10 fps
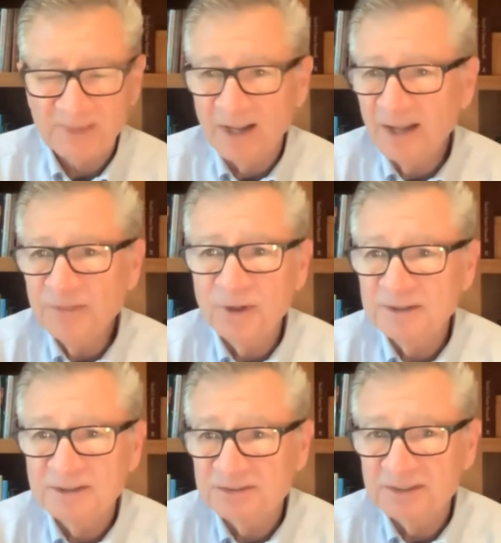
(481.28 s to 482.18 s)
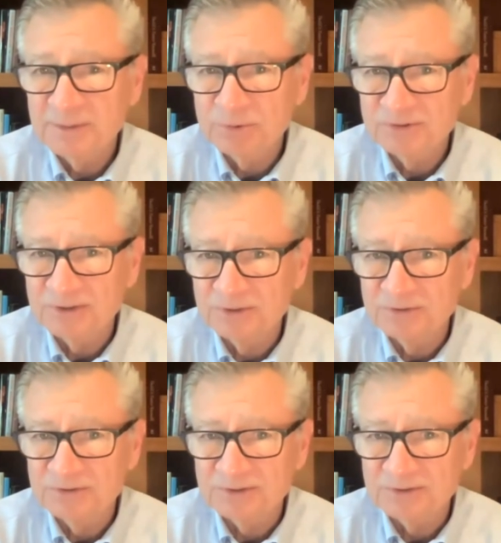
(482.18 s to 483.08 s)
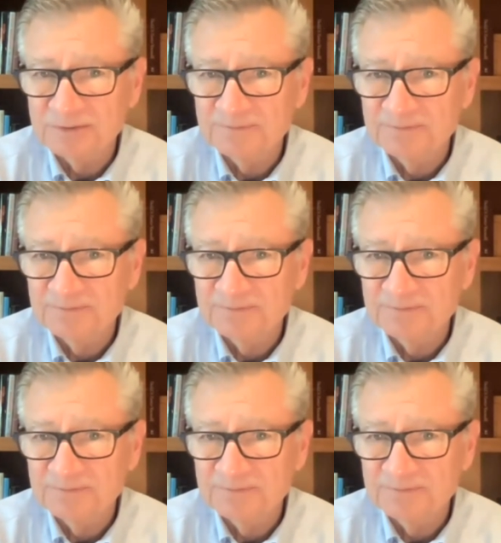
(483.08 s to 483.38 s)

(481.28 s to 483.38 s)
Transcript: I thought that sleep was a nuisance.